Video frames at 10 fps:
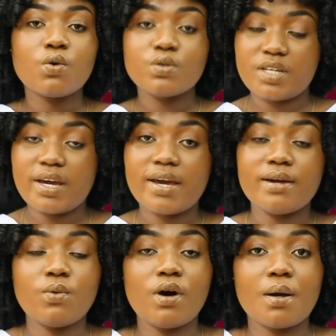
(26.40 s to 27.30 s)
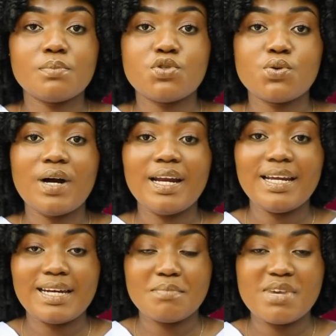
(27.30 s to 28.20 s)
Good day and welcome to
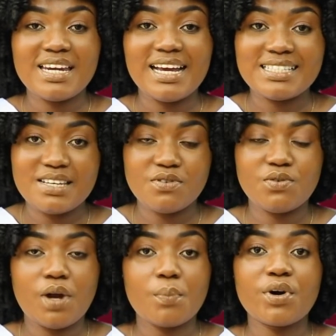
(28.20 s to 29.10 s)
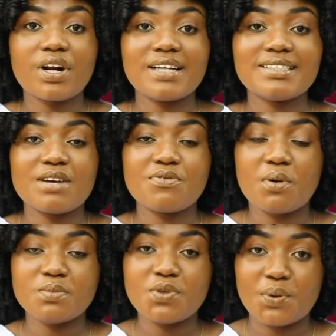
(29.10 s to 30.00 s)
Alena Media TV. We are broadcasting
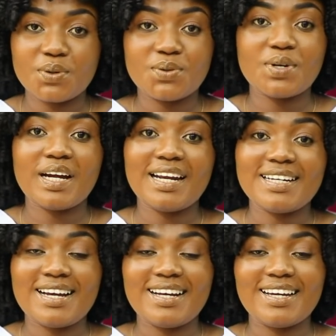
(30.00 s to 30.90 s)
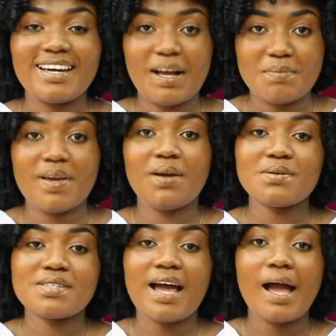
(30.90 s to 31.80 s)
from Toronto, Canada. I am
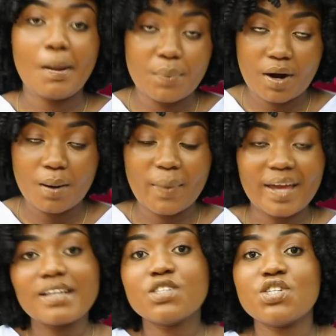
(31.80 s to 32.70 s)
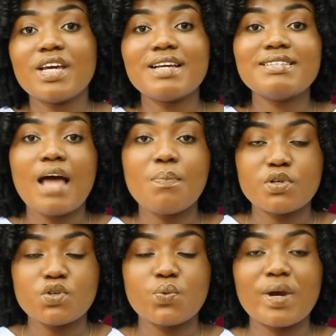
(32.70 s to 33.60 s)
Elsa Abraham, and in today's
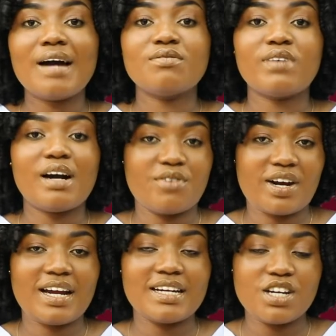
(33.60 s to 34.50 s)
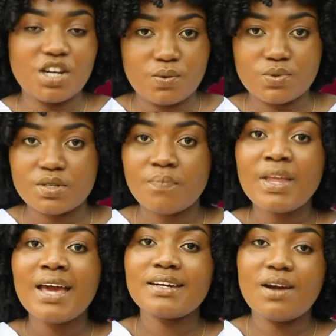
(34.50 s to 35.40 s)
episode we have African news.
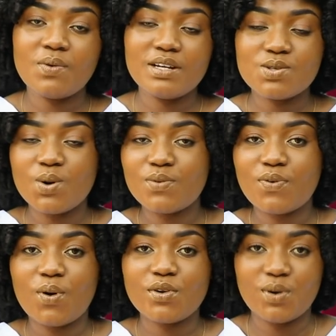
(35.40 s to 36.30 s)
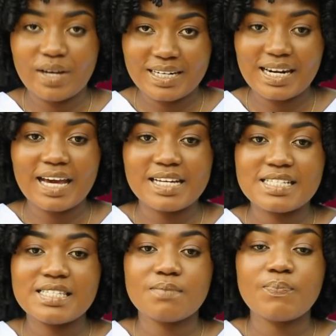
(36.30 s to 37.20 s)
Now let's go for your headlines.